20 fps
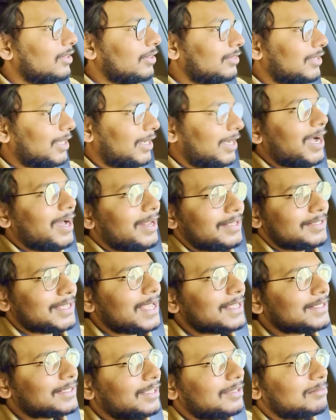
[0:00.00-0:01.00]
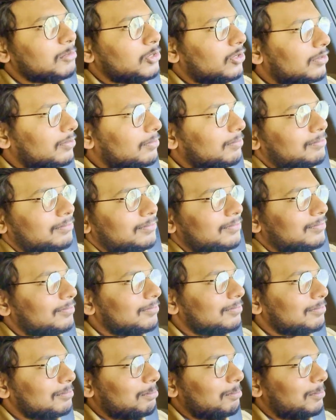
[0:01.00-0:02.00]
The car is asking more,
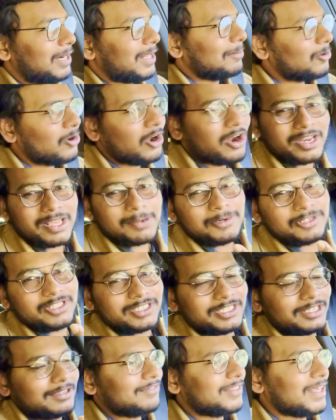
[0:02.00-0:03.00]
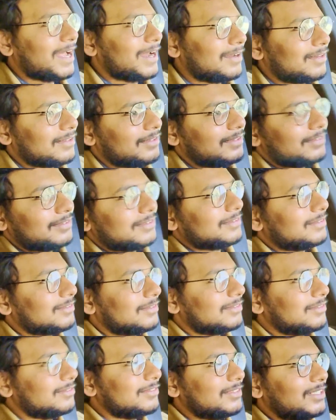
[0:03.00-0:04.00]
but I'm not able to give that.
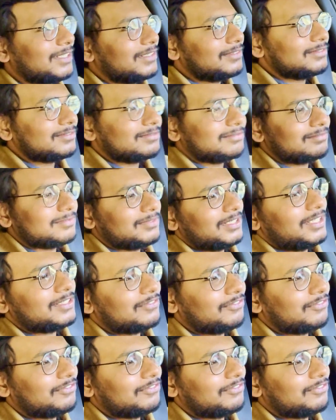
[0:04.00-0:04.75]
It